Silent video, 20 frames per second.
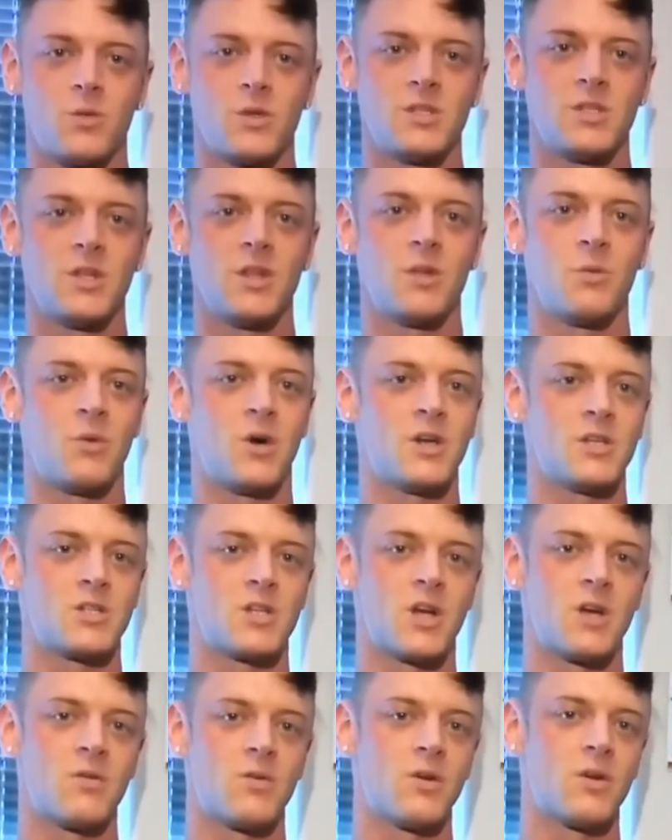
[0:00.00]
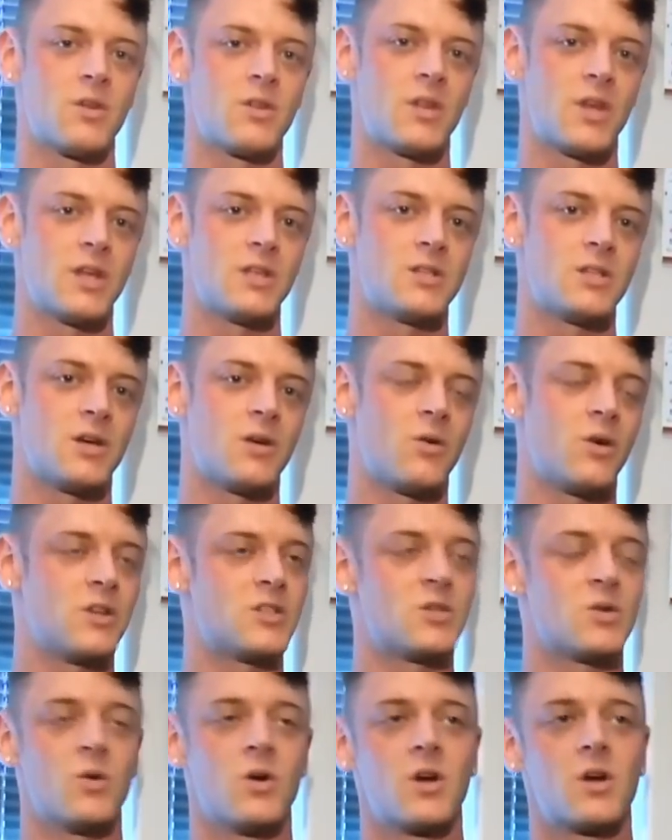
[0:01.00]
Petit Le Mans driver that uh,
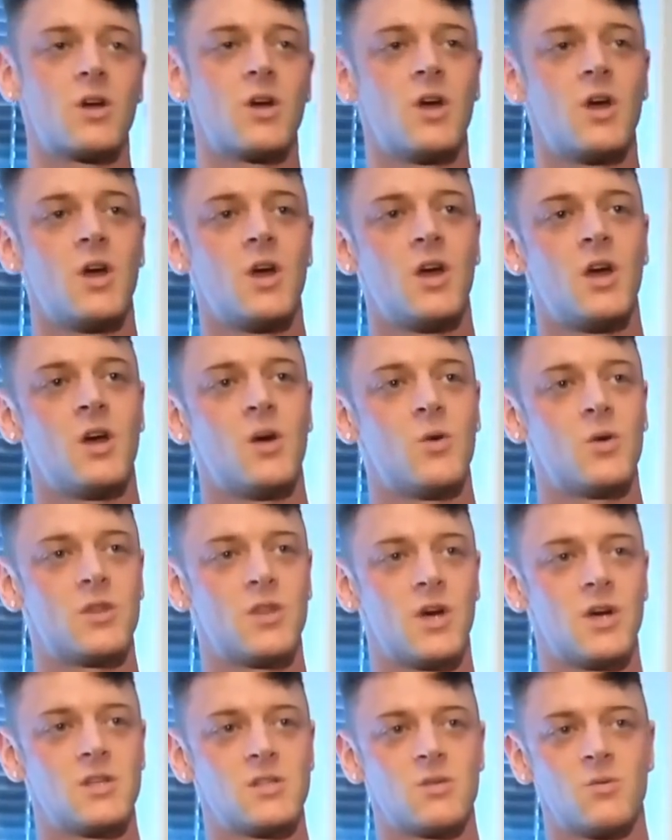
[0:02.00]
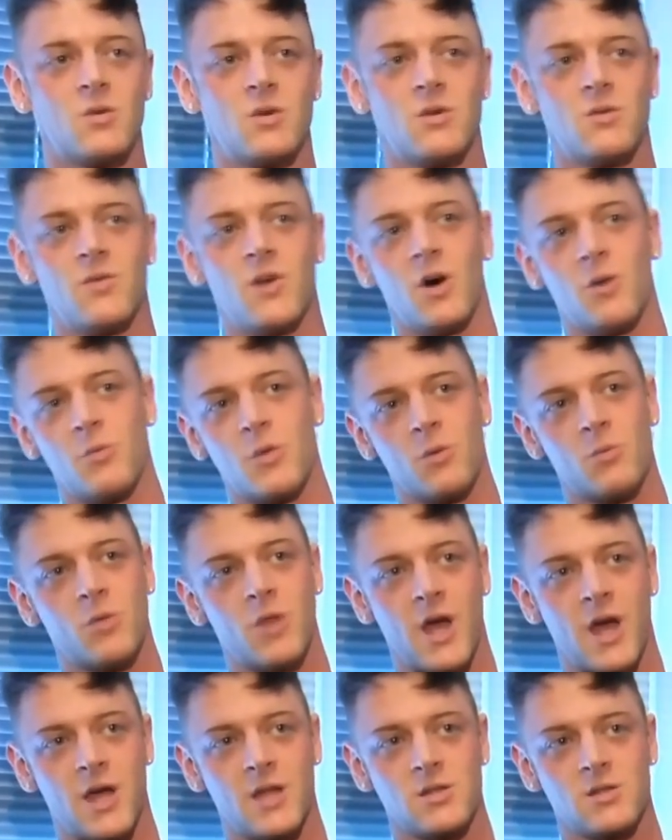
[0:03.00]
wants to work with us, and we're developing
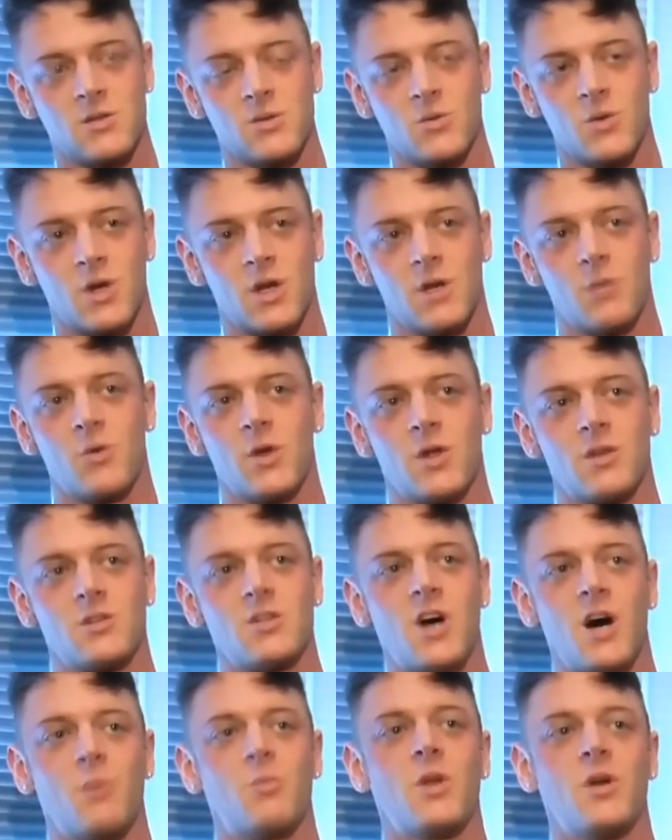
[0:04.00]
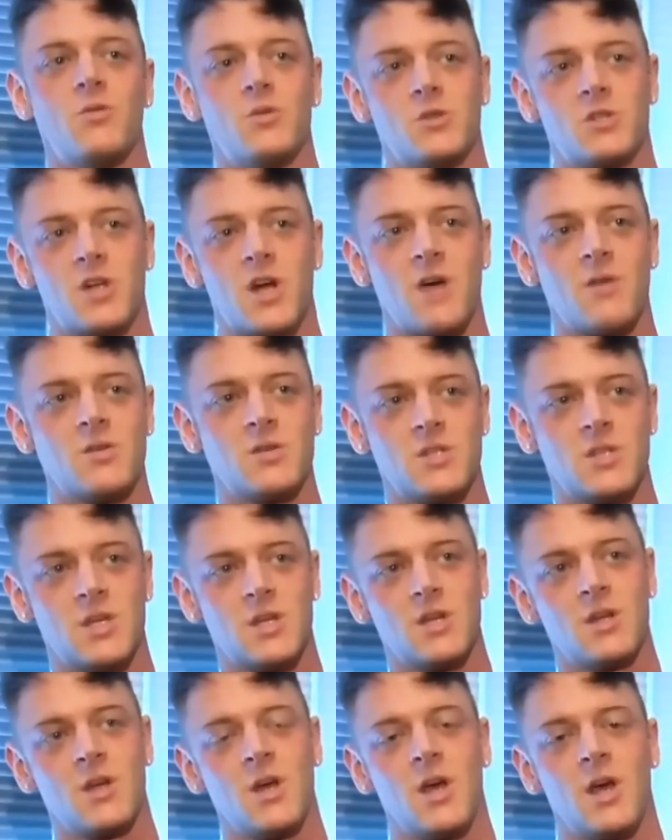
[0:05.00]
plans. So we're going to bring top level drivers
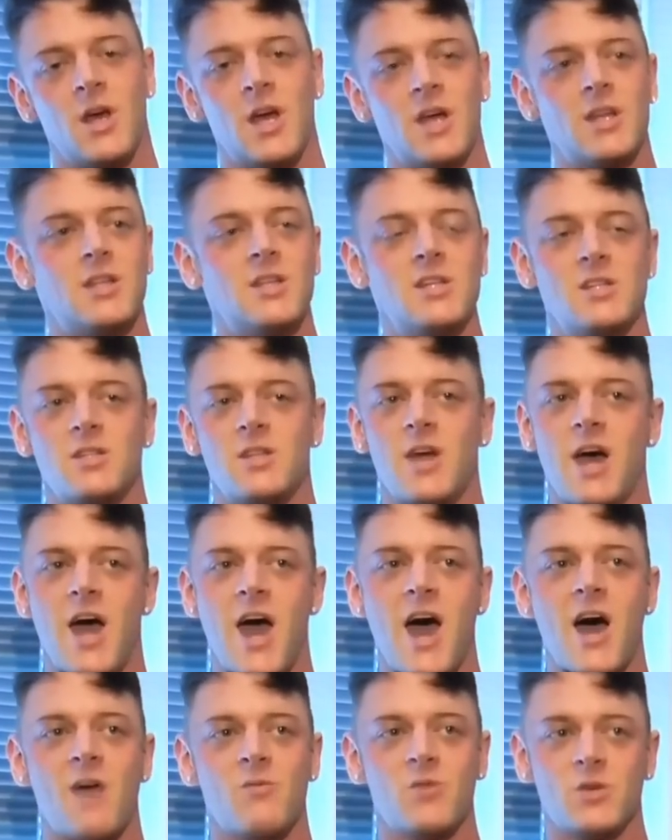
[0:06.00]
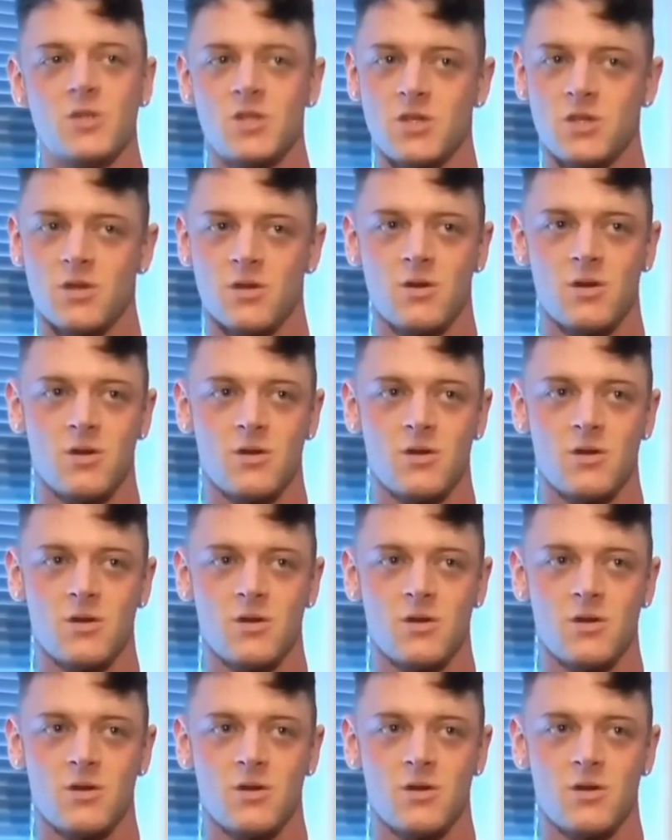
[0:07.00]
in and teach the average